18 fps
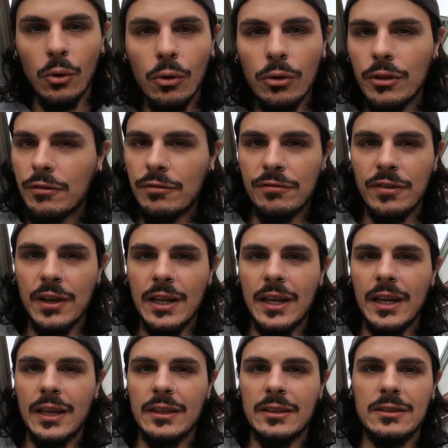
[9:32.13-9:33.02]
all the
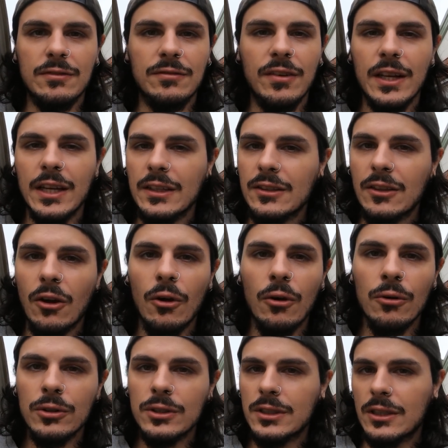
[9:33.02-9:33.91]
fittings, fitting the
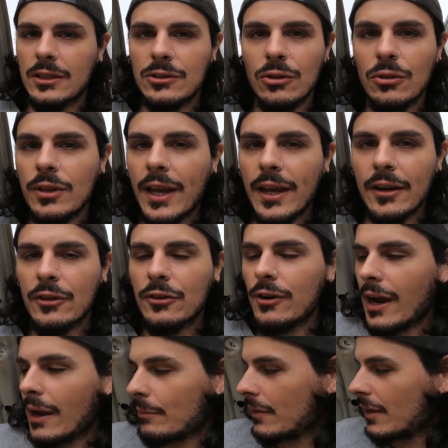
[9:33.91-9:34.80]
hoses, all that
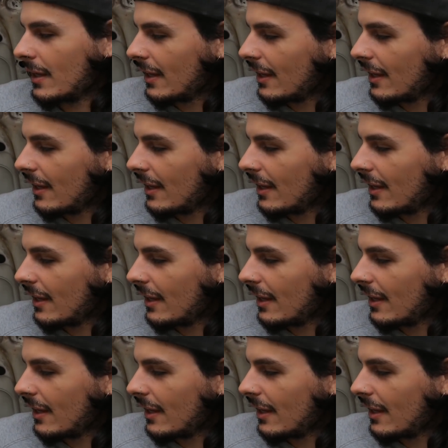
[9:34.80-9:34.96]
crap.